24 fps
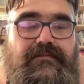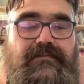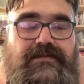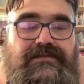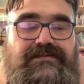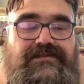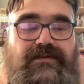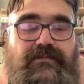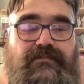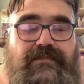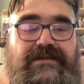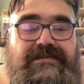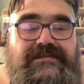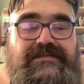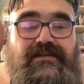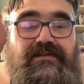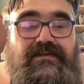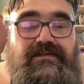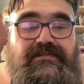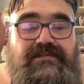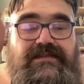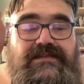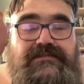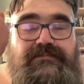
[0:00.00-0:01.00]
so
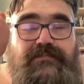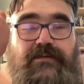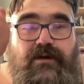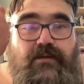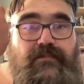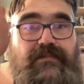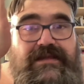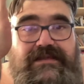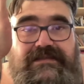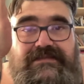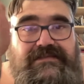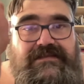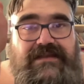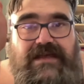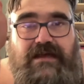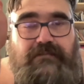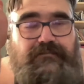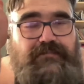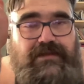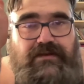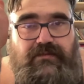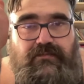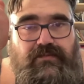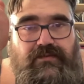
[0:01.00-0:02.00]
basically this poem has not
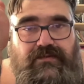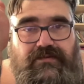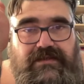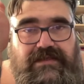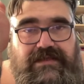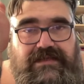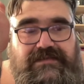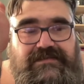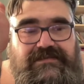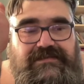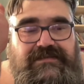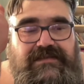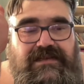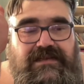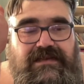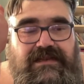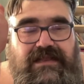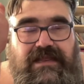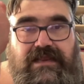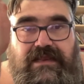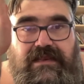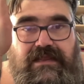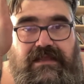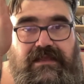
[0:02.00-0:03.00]
been released in
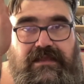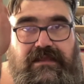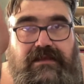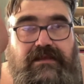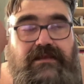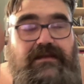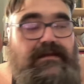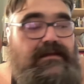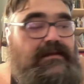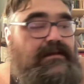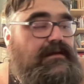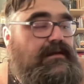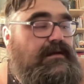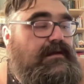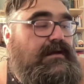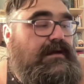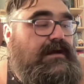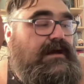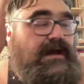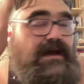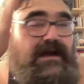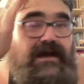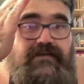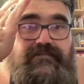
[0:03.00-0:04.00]
any
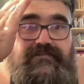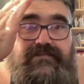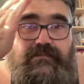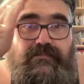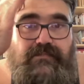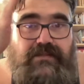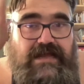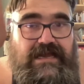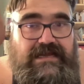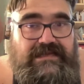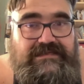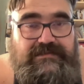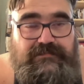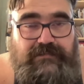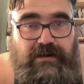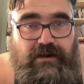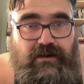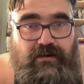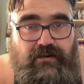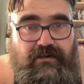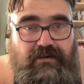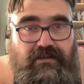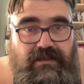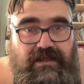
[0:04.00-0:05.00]
of the Black
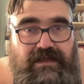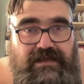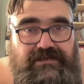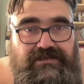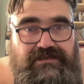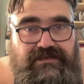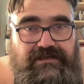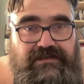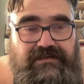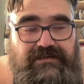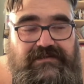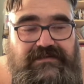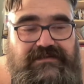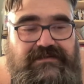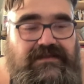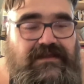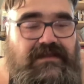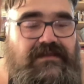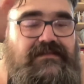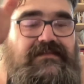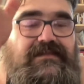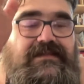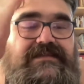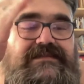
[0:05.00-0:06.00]
Sparrow collections.
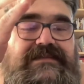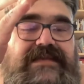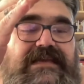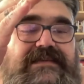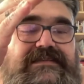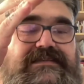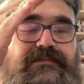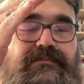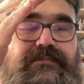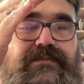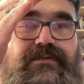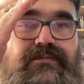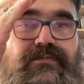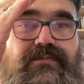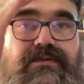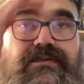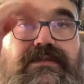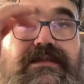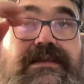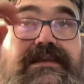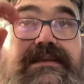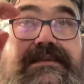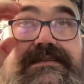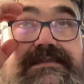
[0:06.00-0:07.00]
This hasn't been
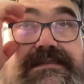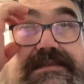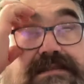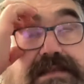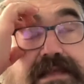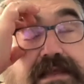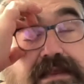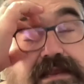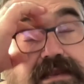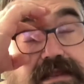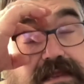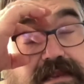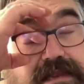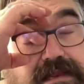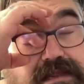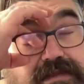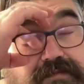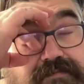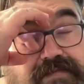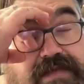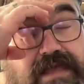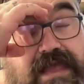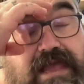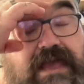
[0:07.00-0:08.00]
released in any
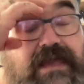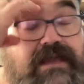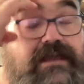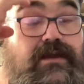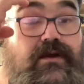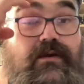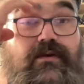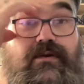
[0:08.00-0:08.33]
of the Echo